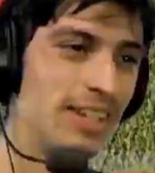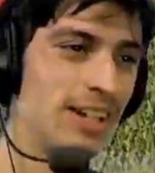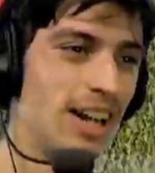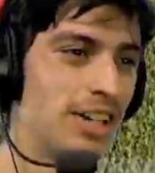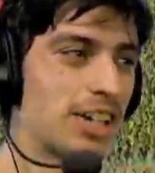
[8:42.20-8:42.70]

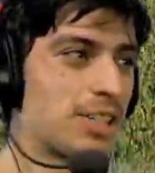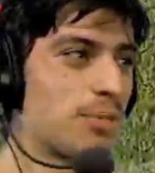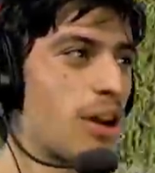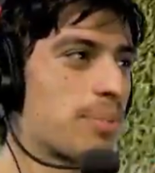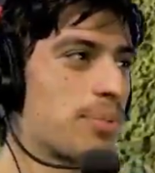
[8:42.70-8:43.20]
You got the
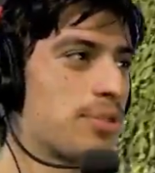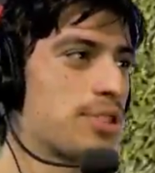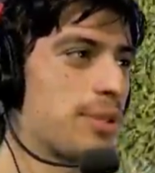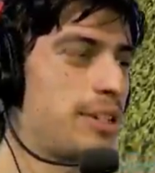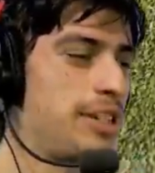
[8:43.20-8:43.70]
rocket
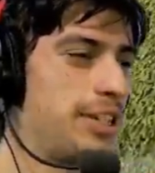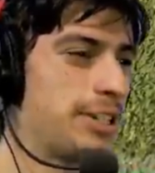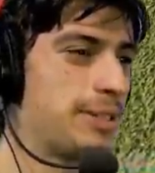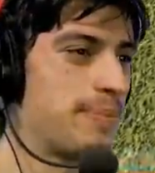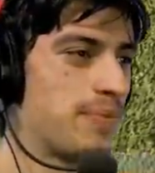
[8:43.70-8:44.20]
booster right
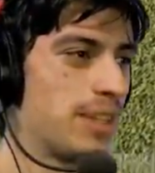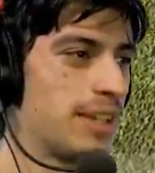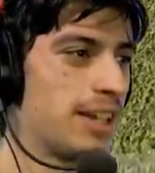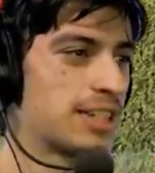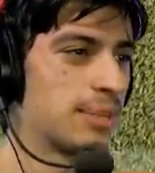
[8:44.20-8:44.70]
here. You
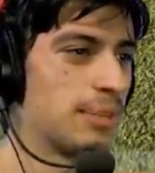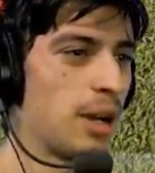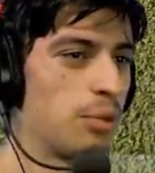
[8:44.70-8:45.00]
got some